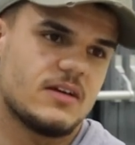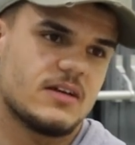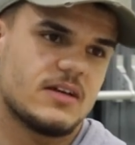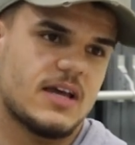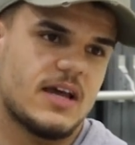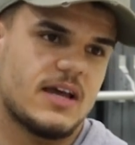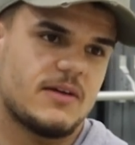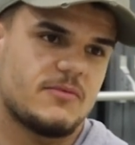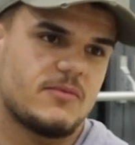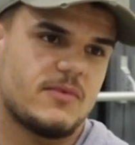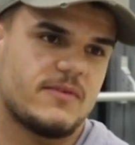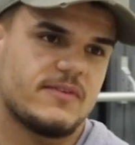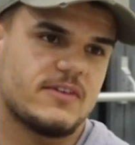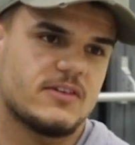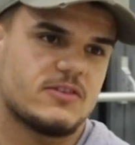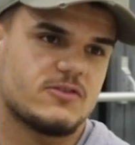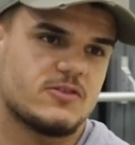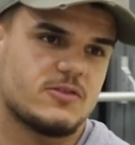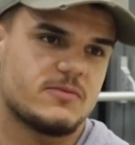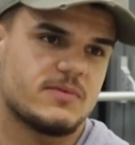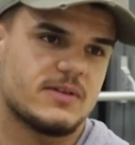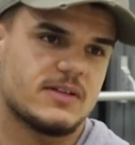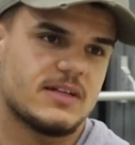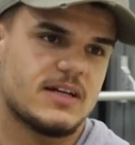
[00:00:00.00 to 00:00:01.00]
get in with the
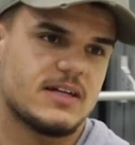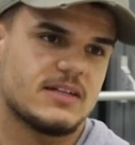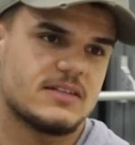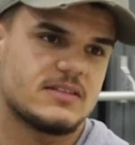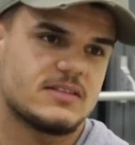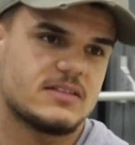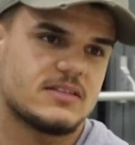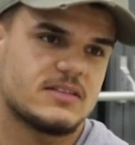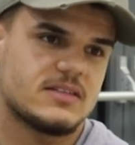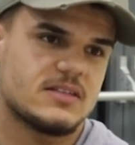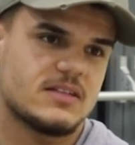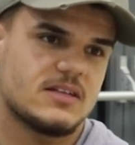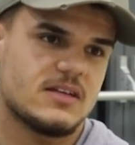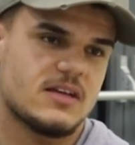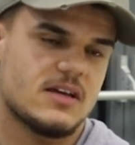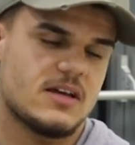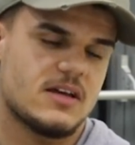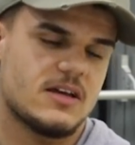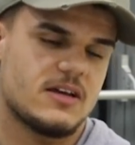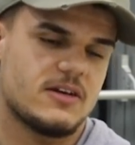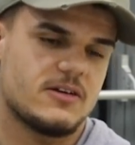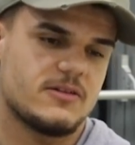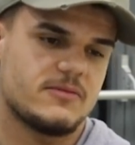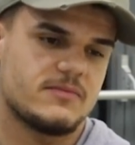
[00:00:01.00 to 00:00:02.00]
group of lads,
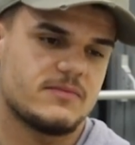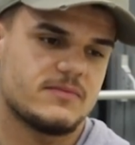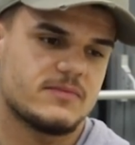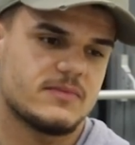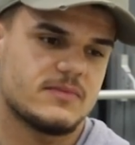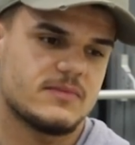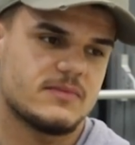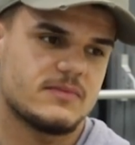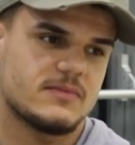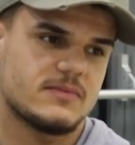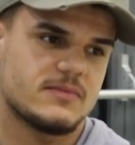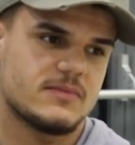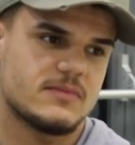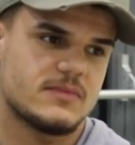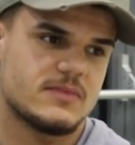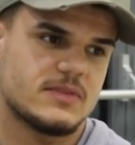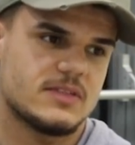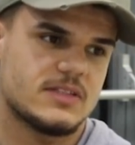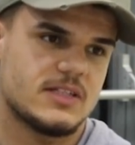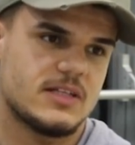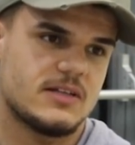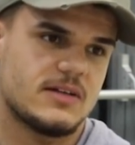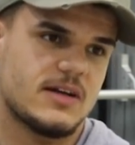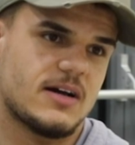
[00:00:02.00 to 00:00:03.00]

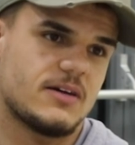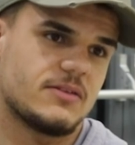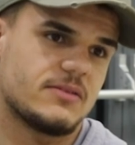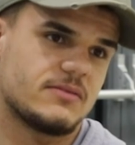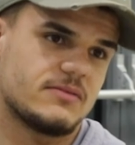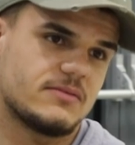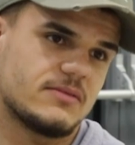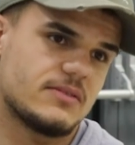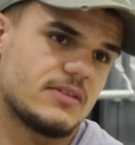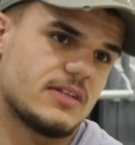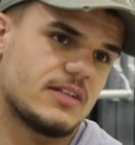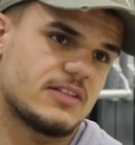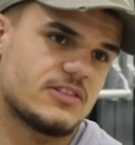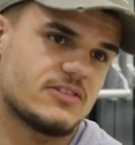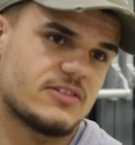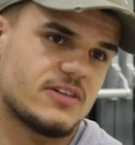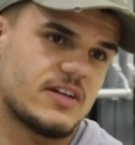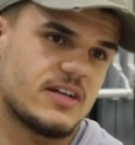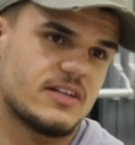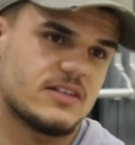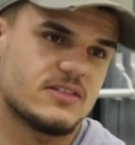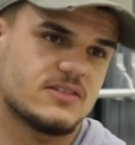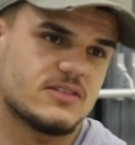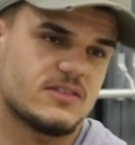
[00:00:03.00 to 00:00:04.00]
see how they
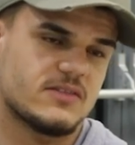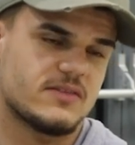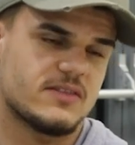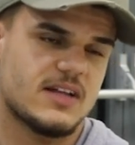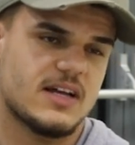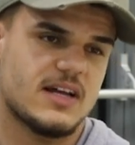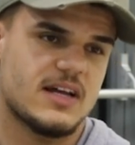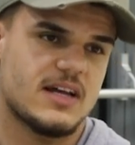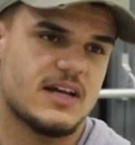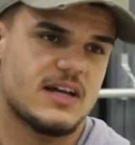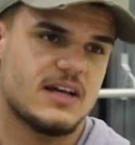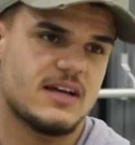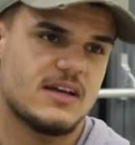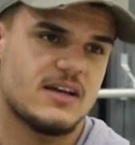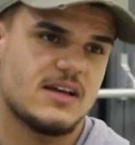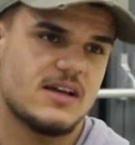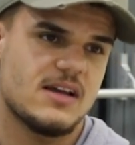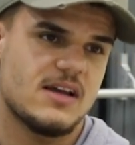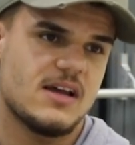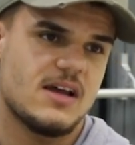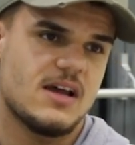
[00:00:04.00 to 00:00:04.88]
train and stuff like that,